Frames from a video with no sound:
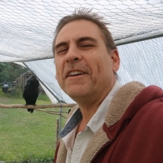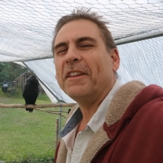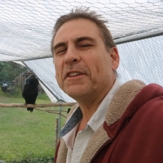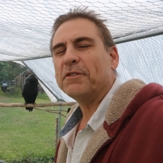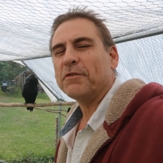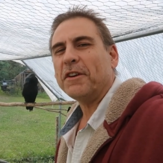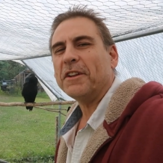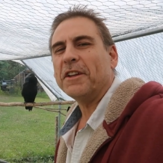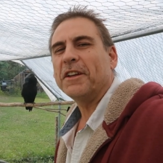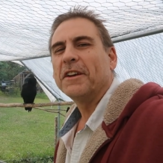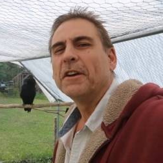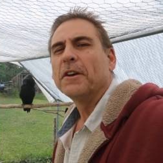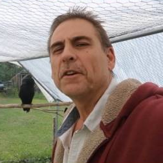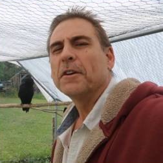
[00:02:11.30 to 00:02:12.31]
That's funny.
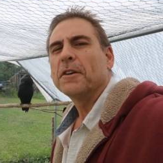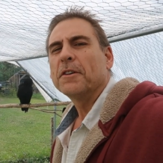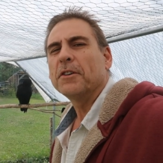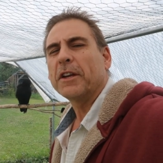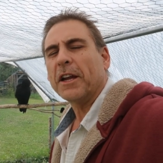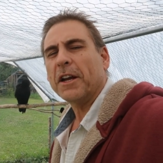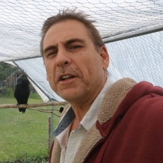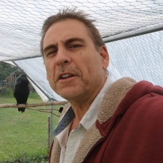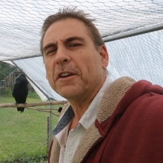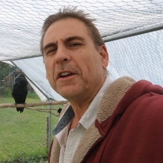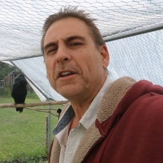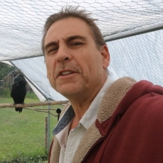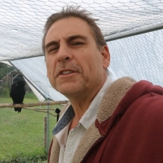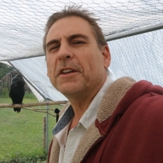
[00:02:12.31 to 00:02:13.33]
You get it,
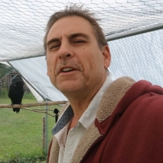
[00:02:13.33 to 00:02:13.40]
guys?